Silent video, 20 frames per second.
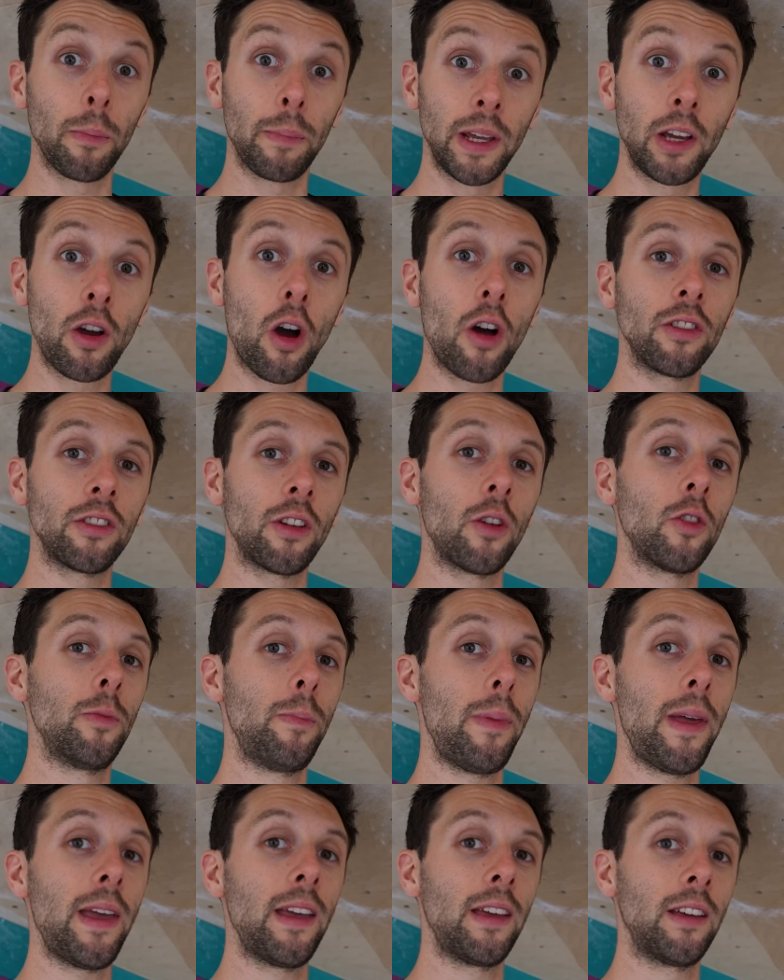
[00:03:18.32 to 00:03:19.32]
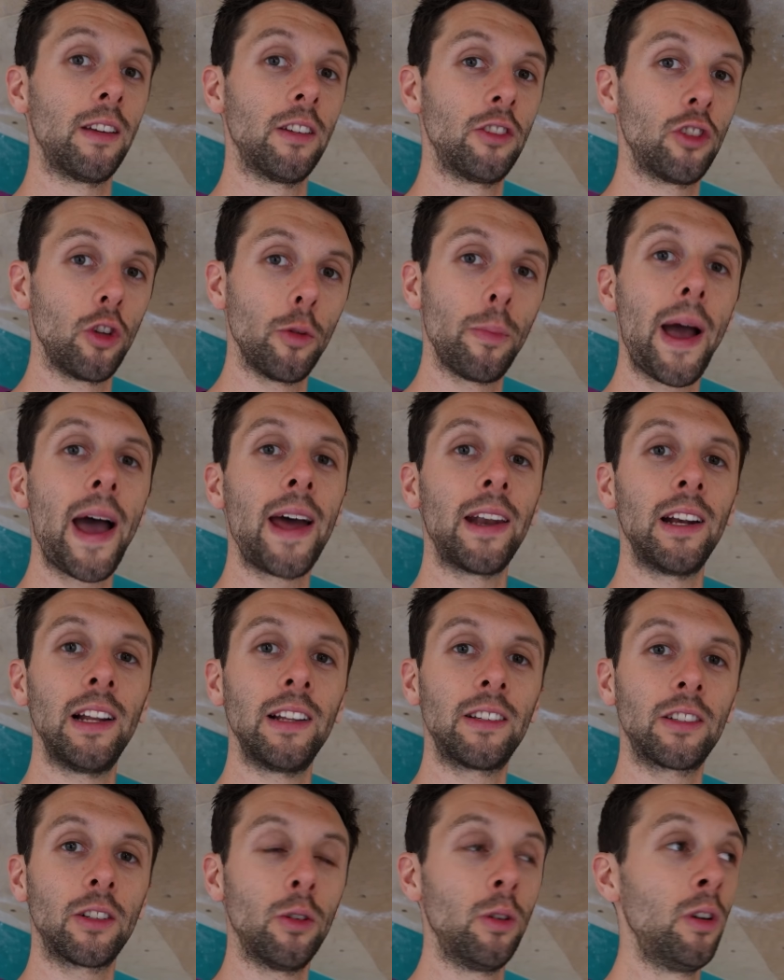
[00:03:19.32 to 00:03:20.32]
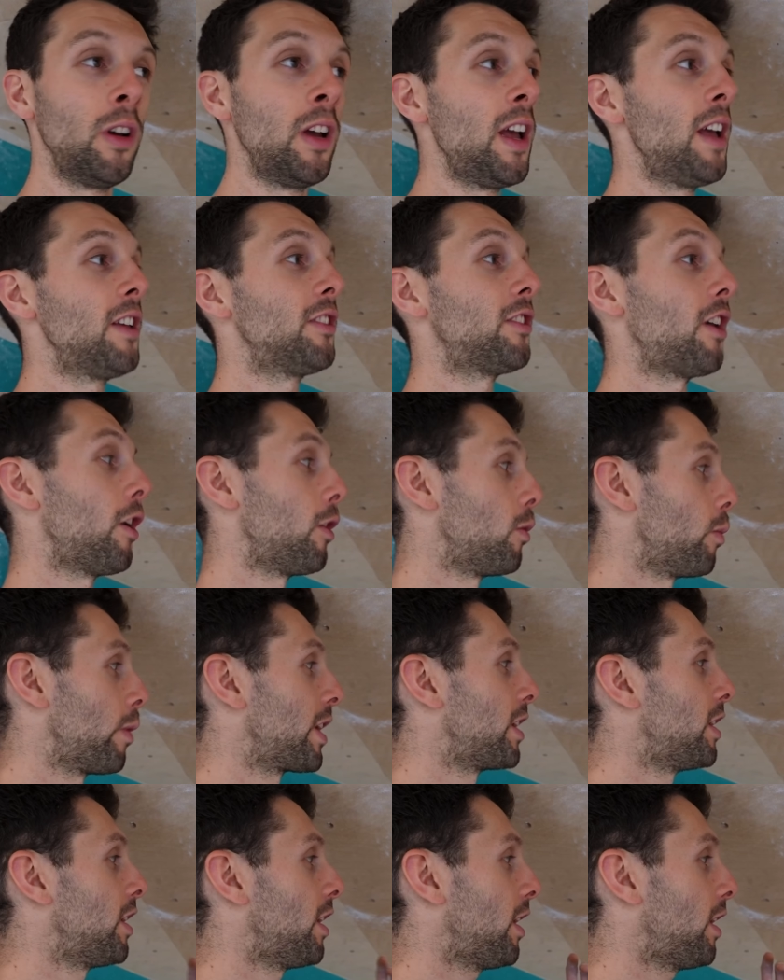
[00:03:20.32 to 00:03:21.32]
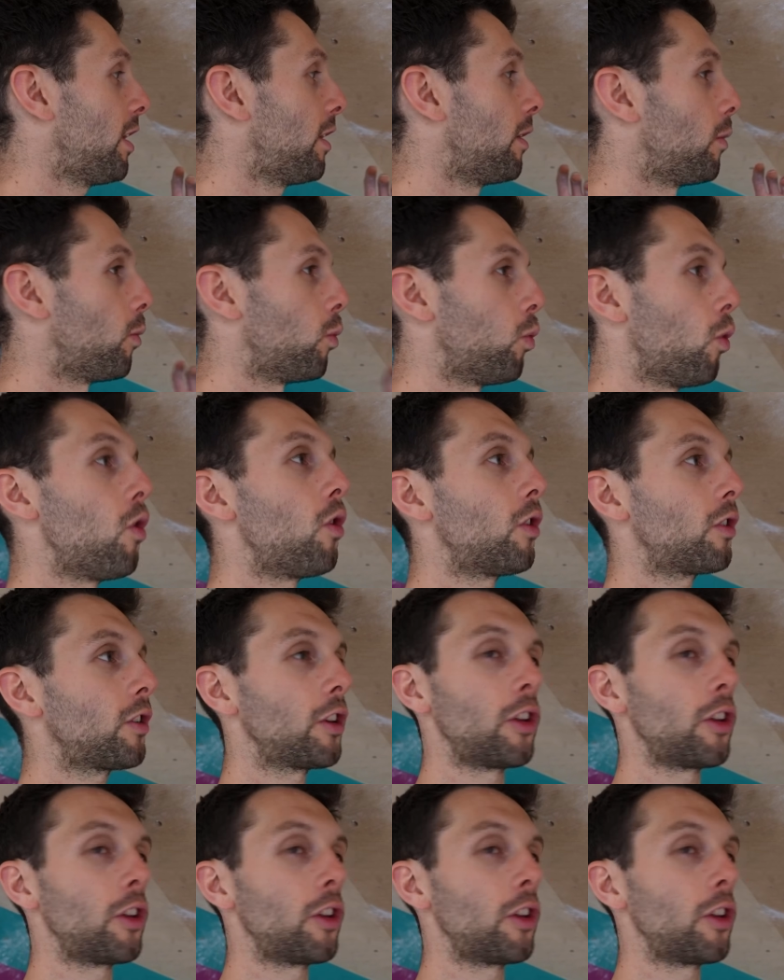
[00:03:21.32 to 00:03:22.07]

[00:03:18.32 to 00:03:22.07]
because I was being super analytical. So we're gonna walk